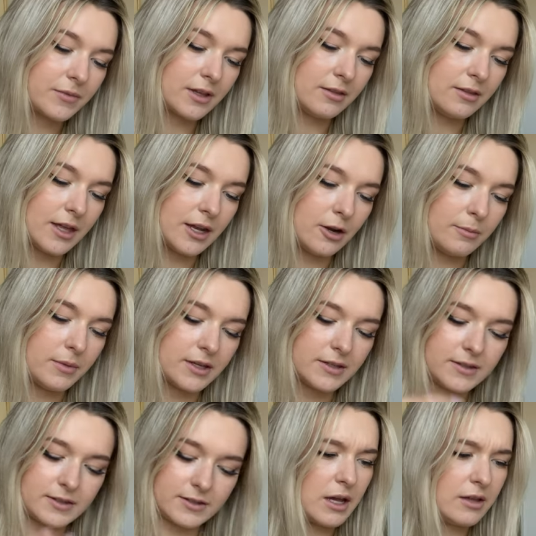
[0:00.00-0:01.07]
that I
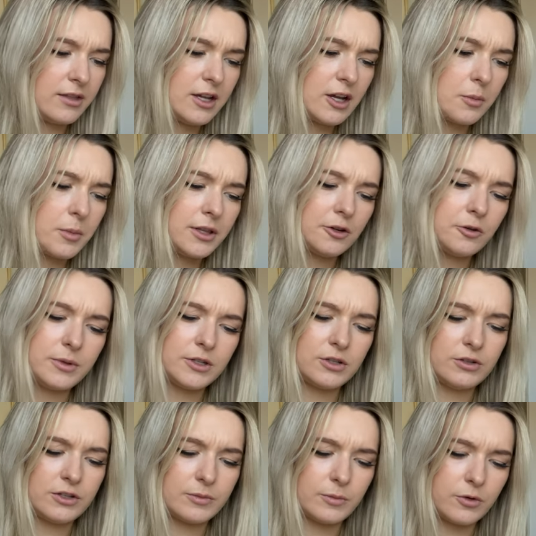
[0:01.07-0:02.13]
missed. I think I'm a little bit
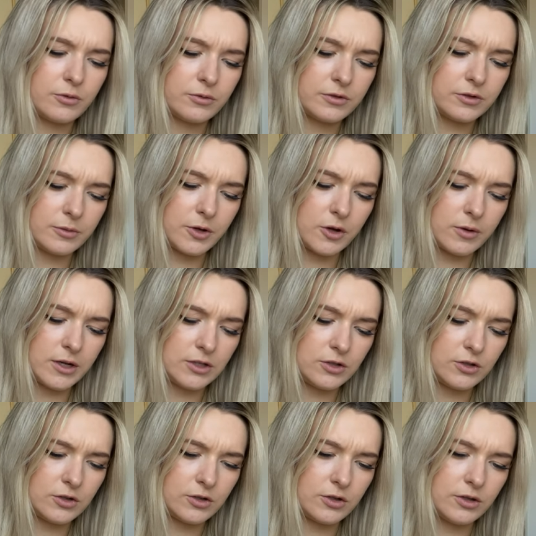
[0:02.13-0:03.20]
too small, so I'm going
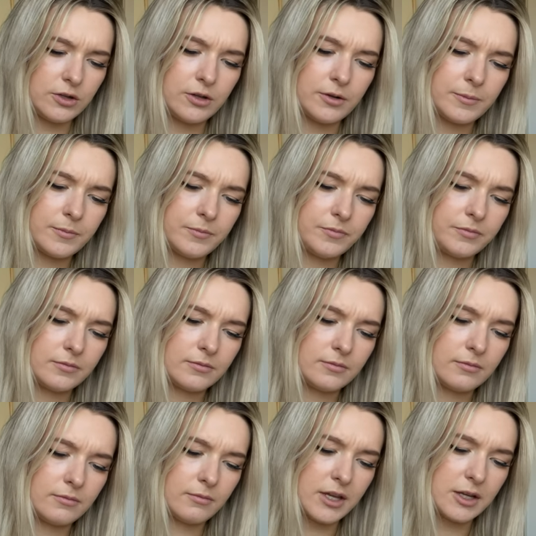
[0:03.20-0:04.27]
to
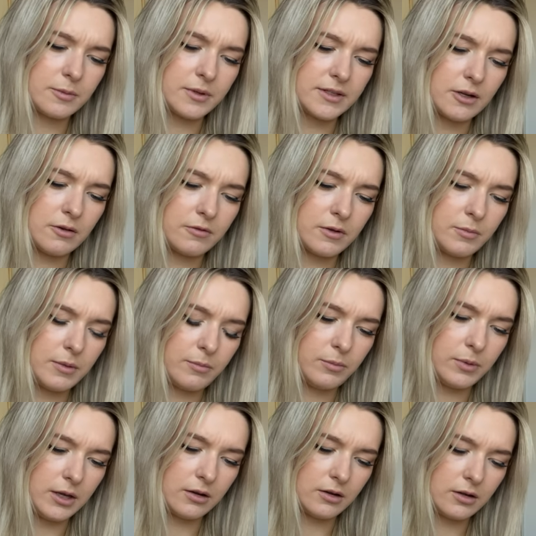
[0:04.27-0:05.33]
make myself a bit
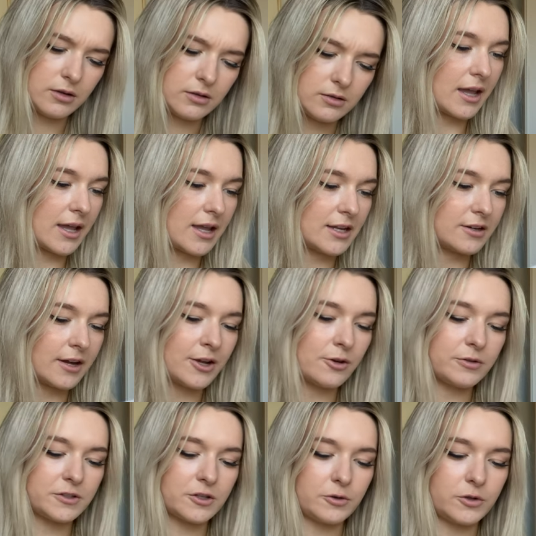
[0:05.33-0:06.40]
bigger. And I
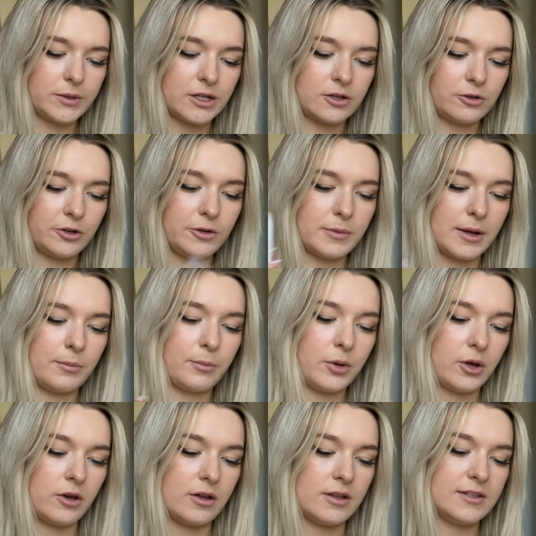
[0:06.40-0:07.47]
also want to include my
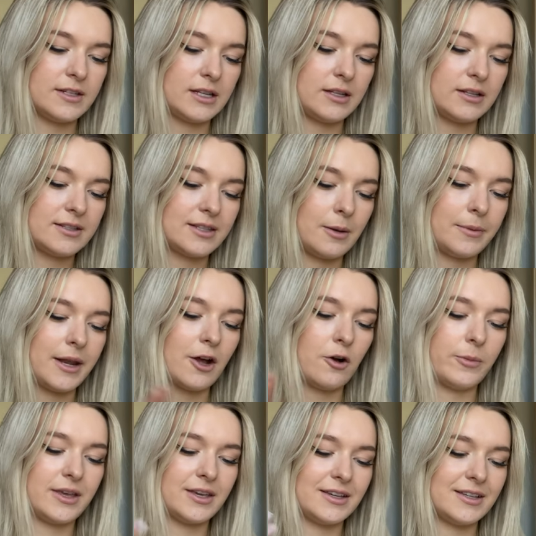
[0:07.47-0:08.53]
birds in this thumbnail
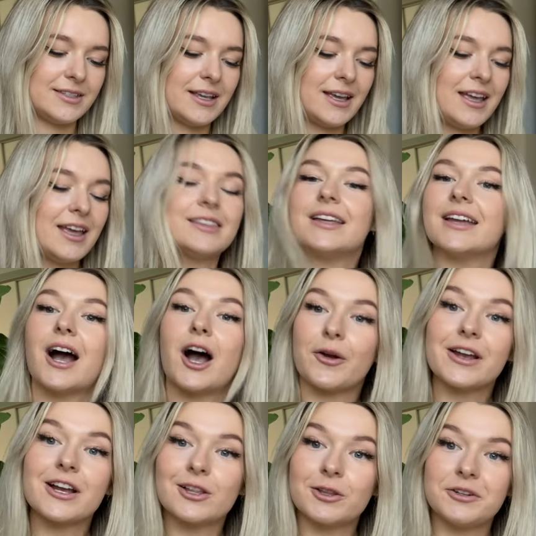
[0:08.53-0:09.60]
because they are
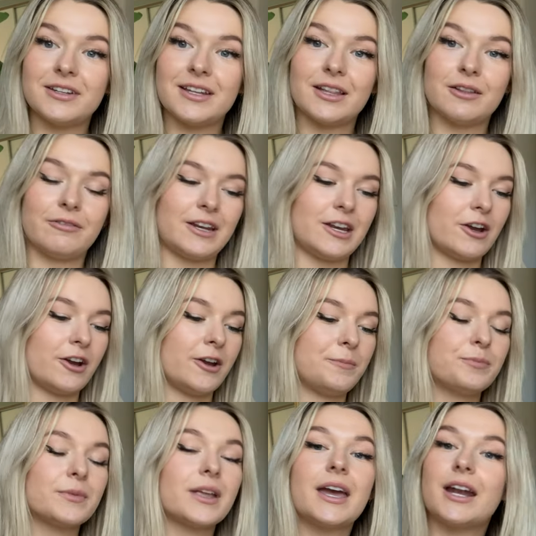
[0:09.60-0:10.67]
included in the video
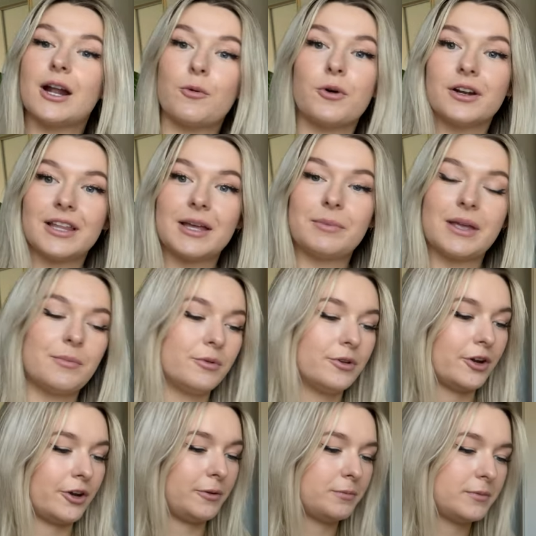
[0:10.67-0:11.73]
and I want to let people
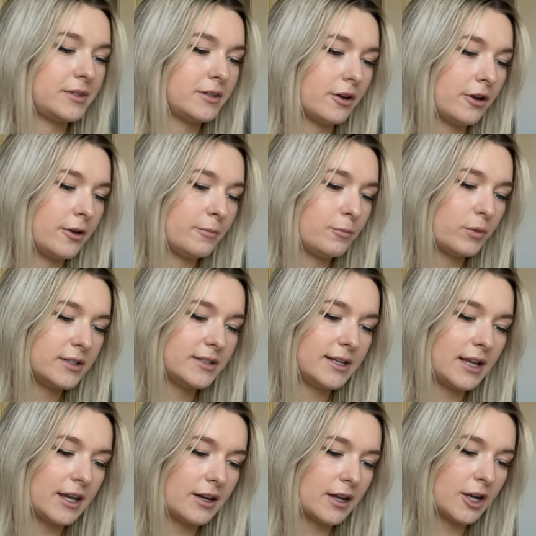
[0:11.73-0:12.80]
know. So once
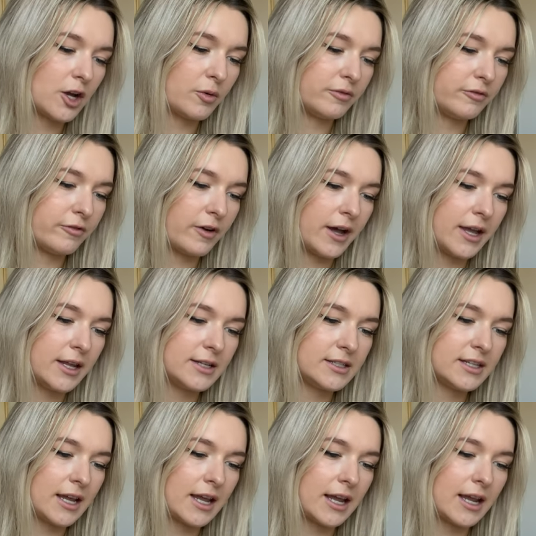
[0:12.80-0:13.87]
again, I go and find
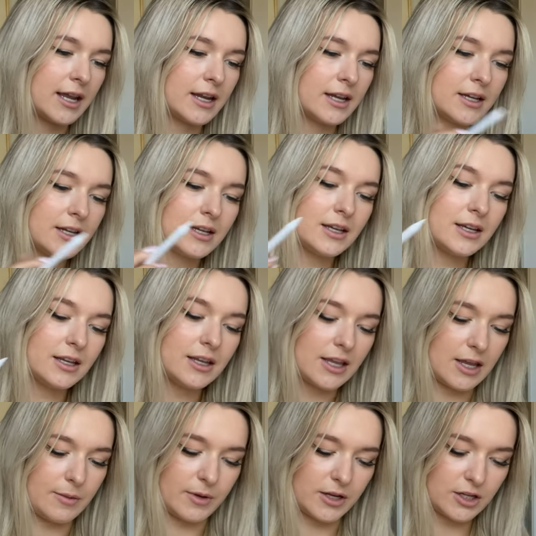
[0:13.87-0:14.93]
a
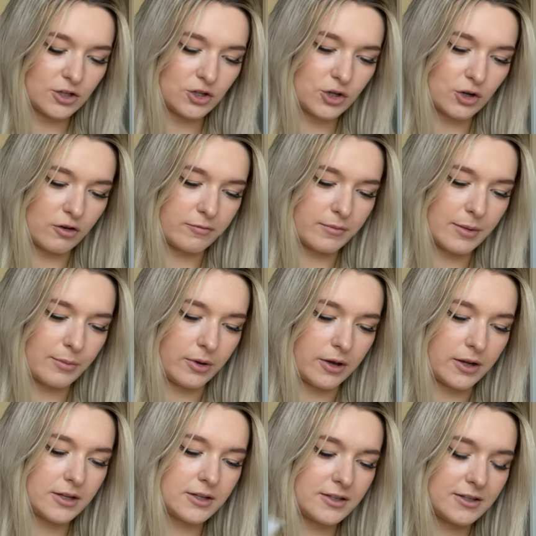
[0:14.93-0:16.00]
image of my
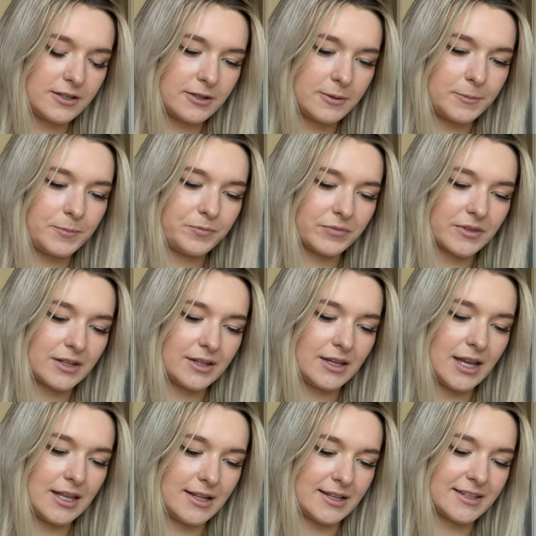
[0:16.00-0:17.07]
bird.
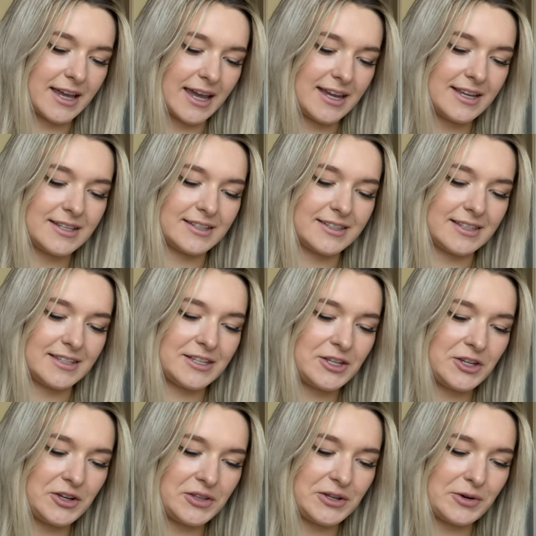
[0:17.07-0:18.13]
In this case, it's this
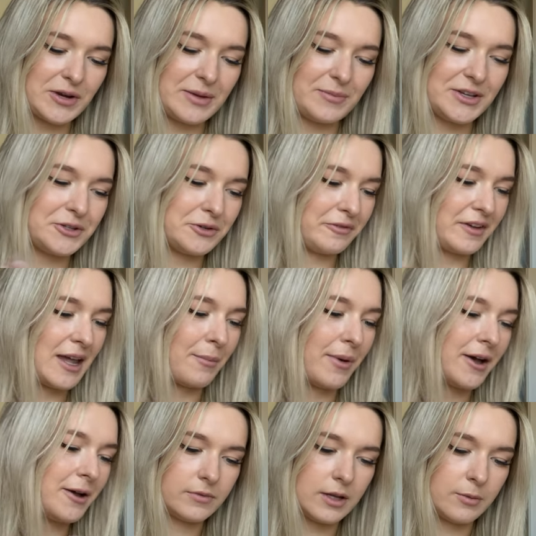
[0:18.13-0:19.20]
cute little image of
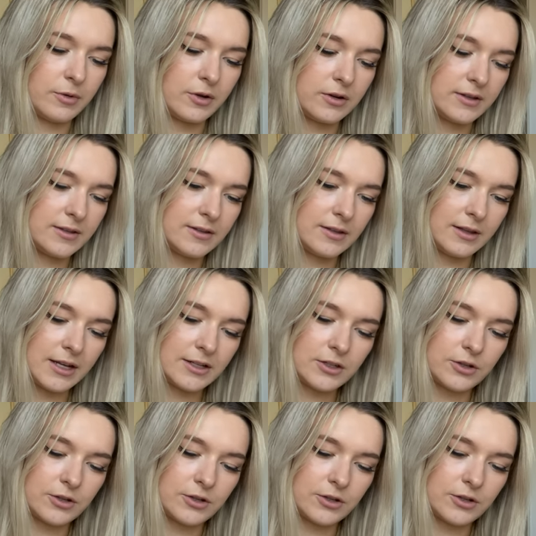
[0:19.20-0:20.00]
Emma and we're going to select